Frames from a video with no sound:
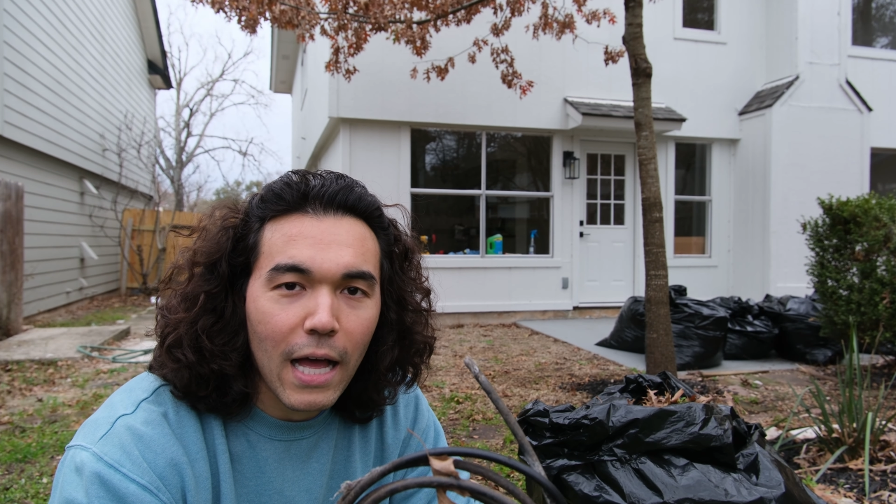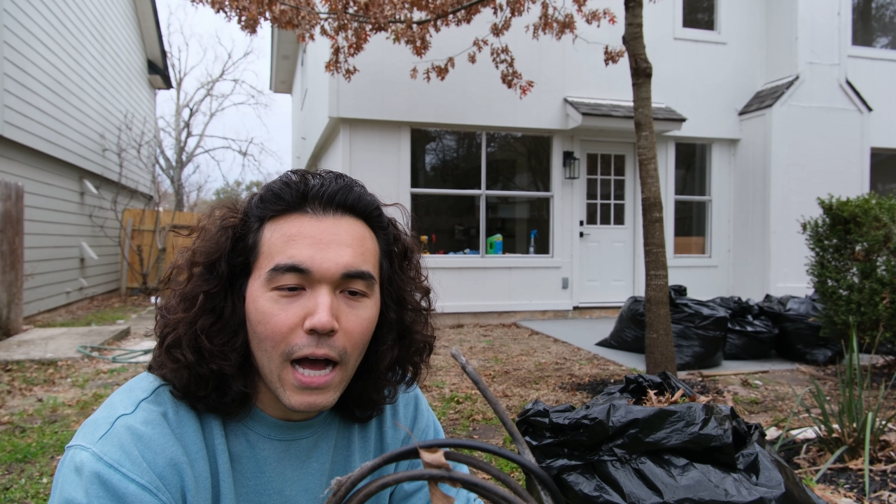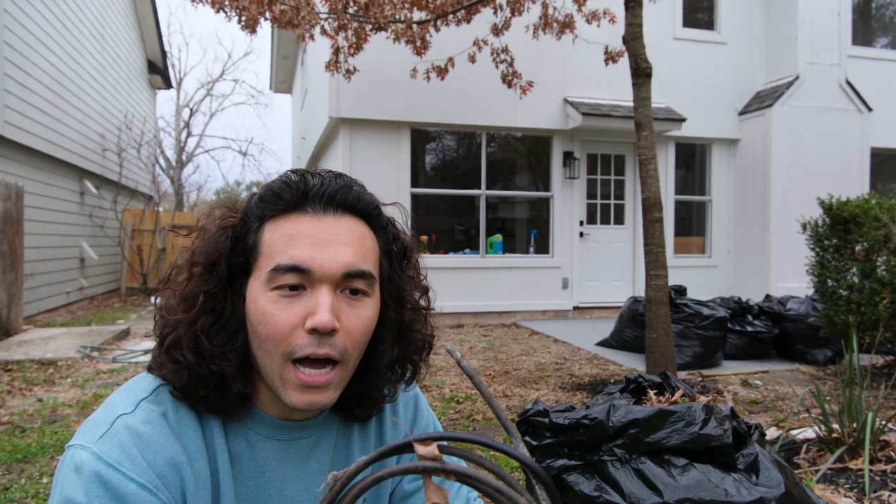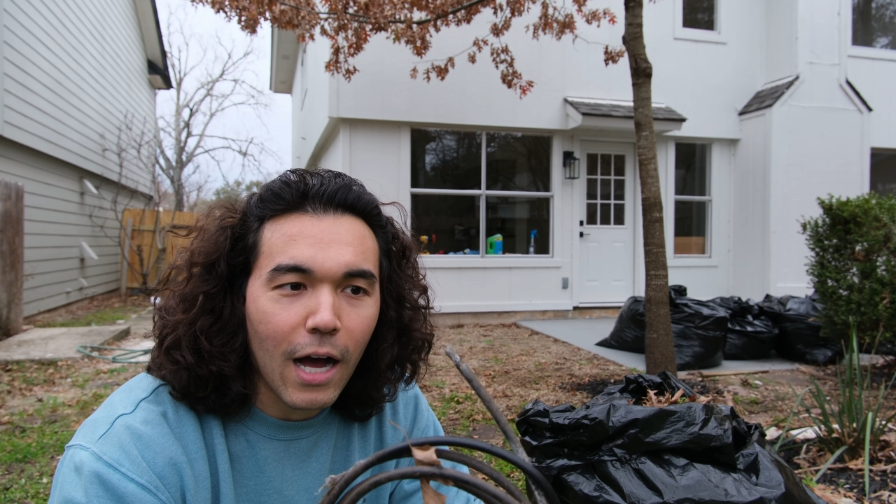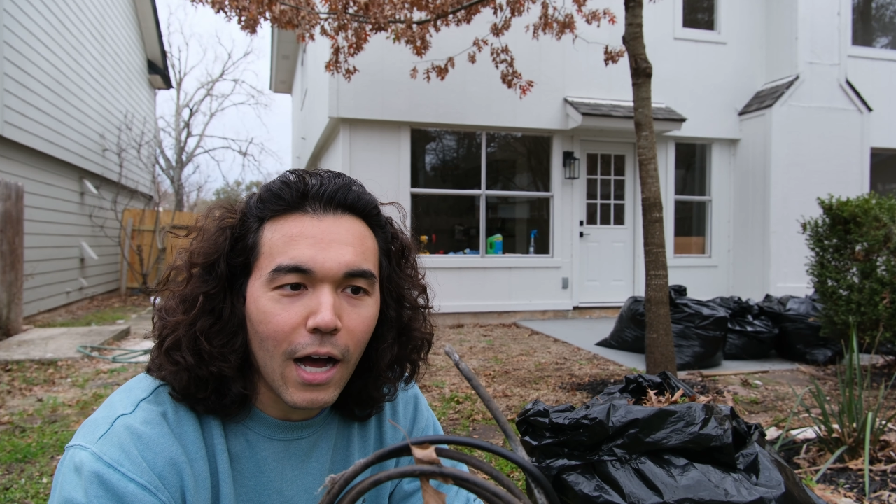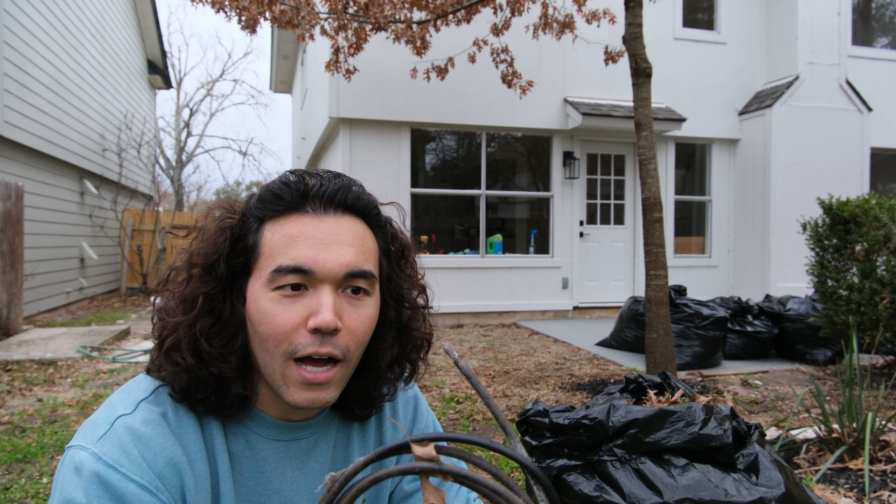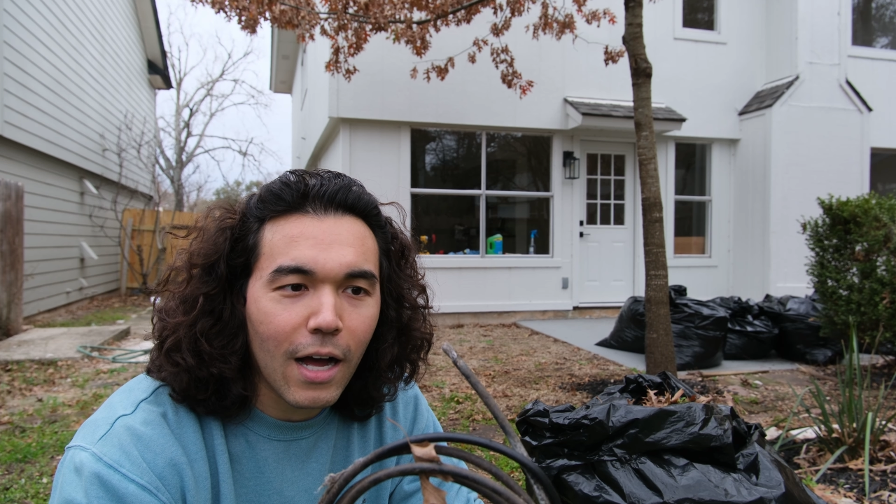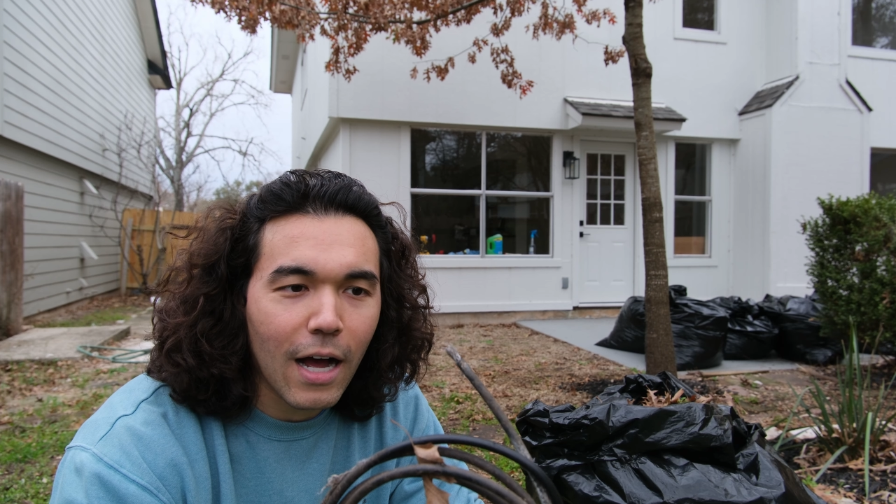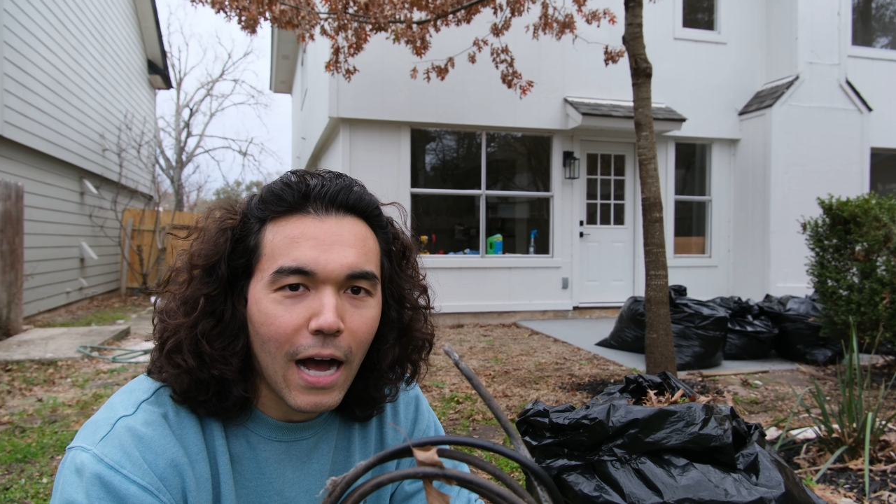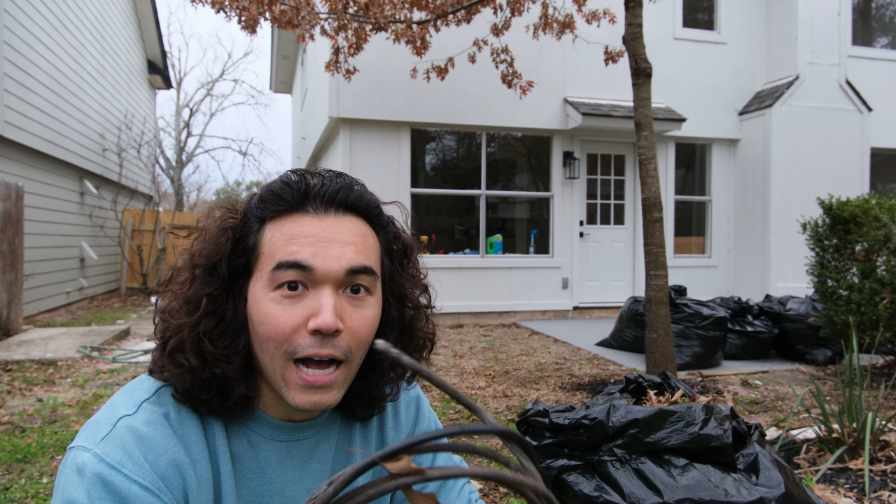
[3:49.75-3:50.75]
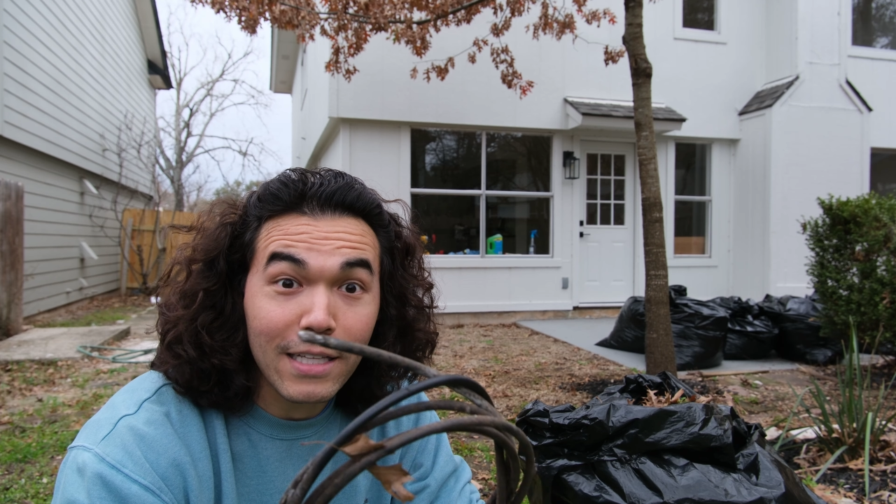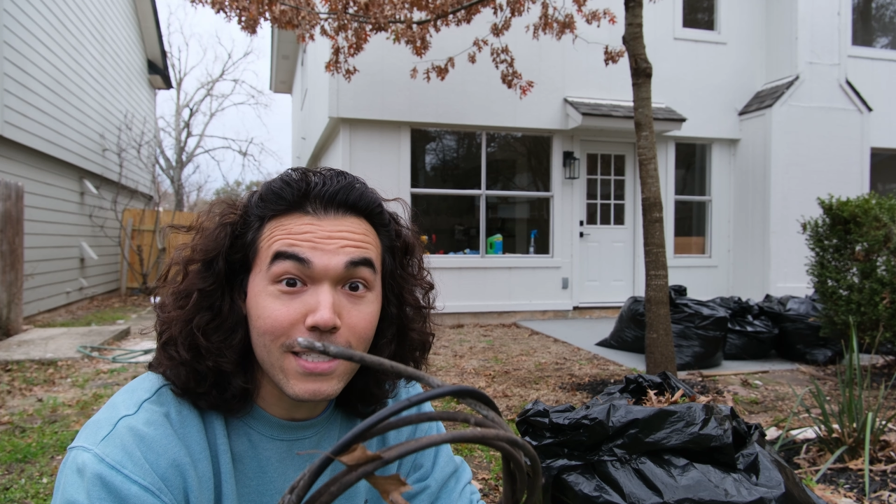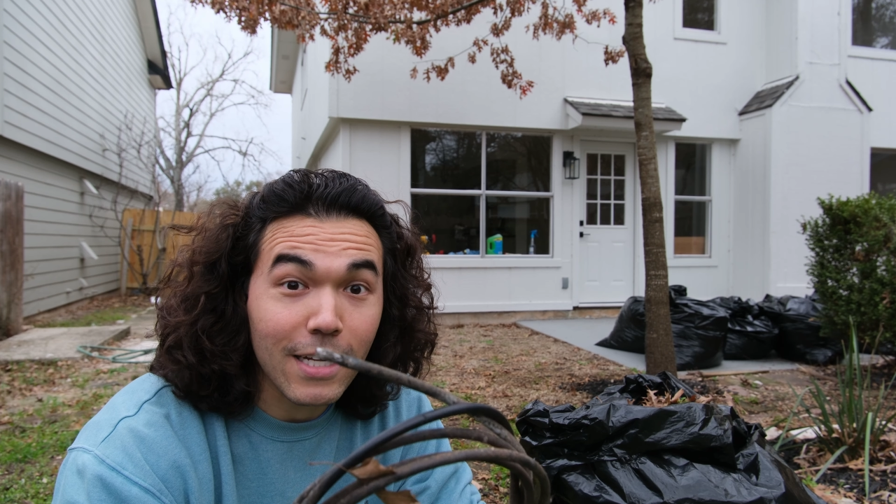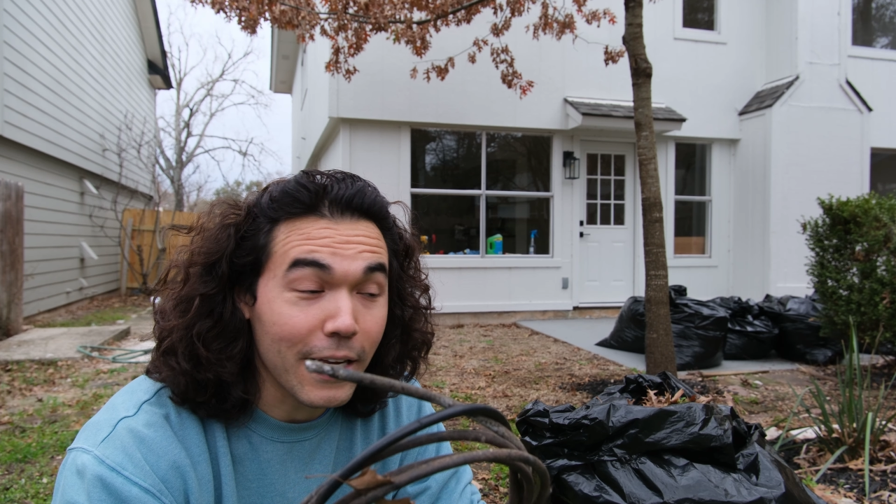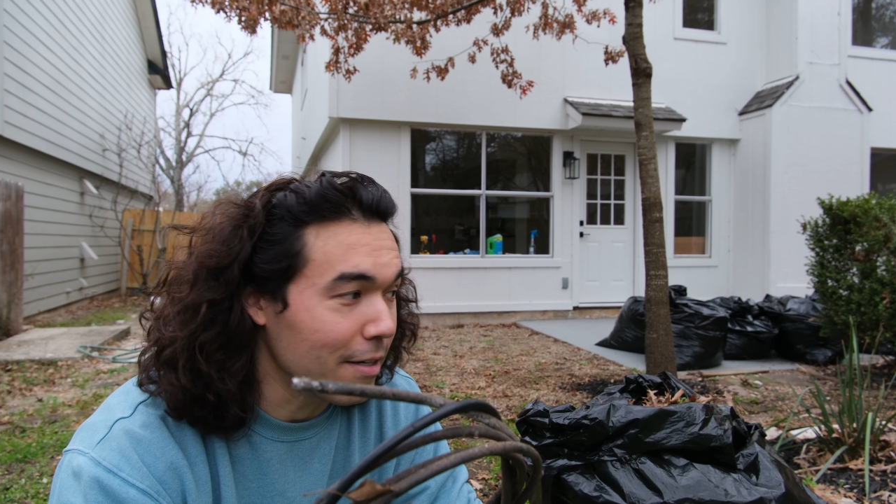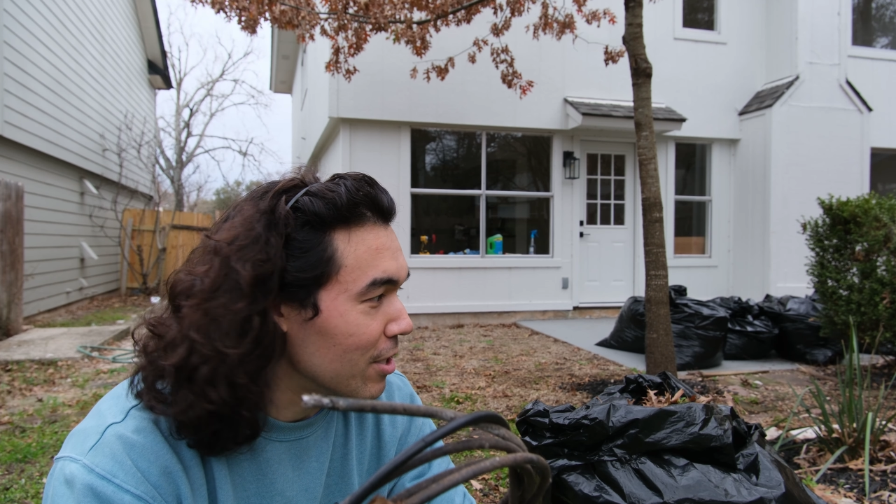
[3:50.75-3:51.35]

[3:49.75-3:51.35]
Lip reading: on site,